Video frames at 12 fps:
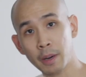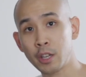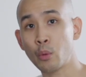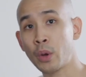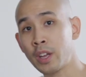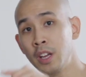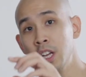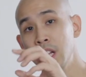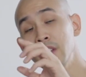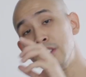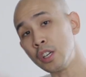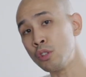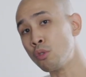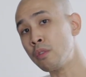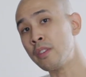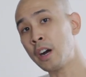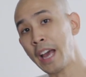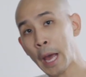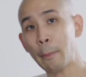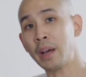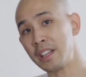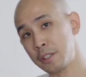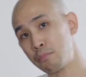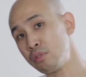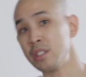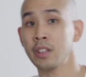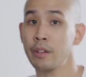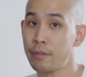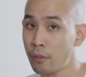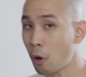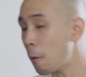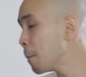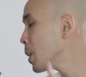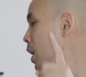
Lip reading: by the way, the Anova app has a preset for.